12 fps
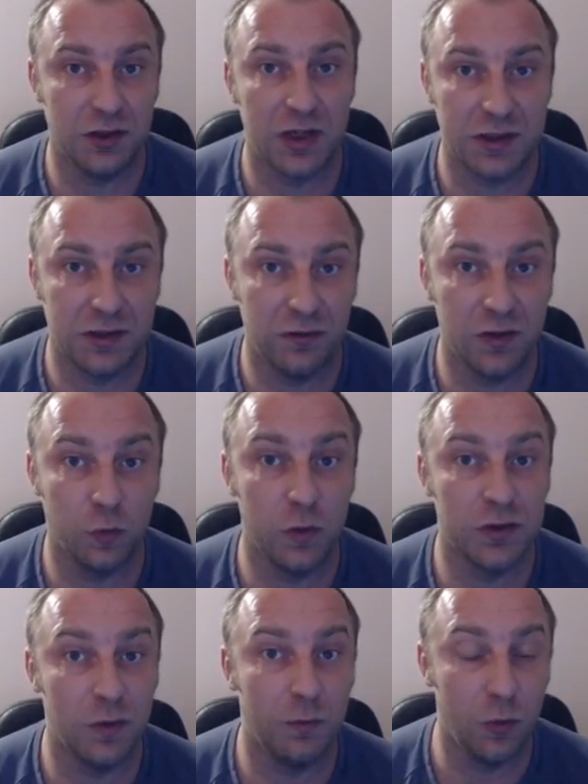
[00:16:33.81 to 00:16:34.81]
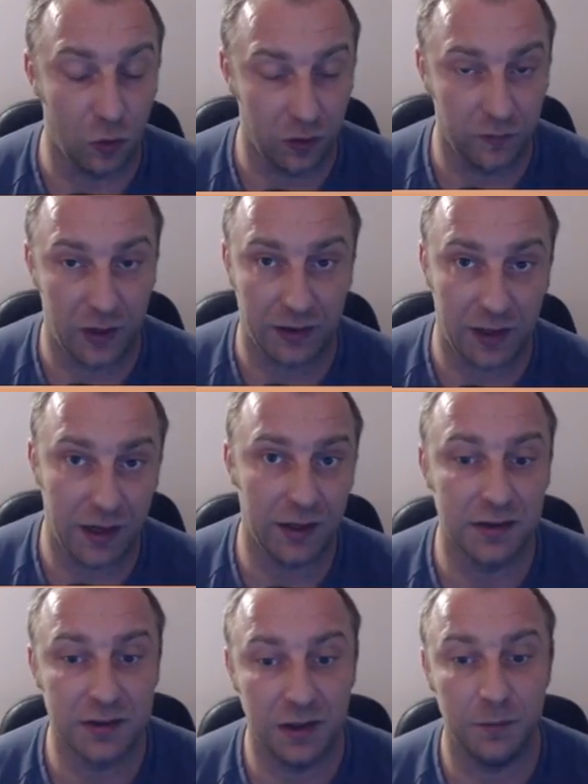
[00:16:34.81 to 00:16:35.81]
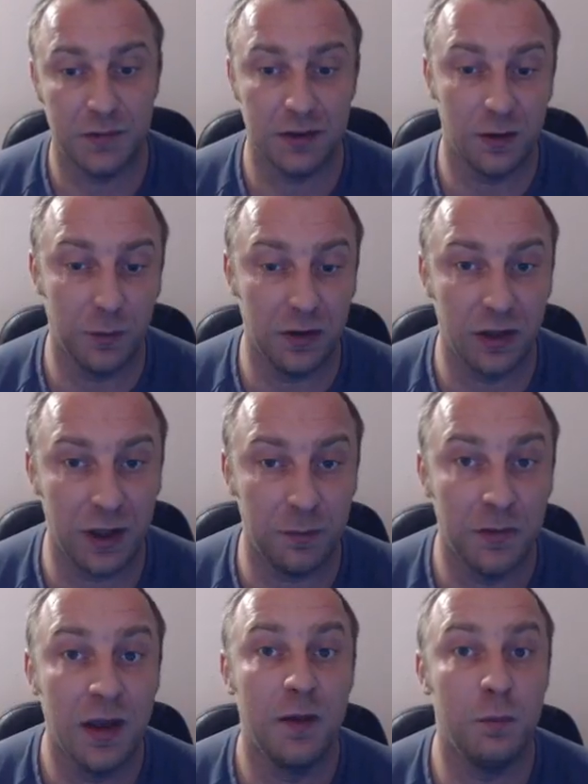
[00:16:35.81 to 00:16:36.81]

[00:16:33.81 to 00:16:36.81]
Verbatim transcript: in Chess series with some more attacking themes in the middle game.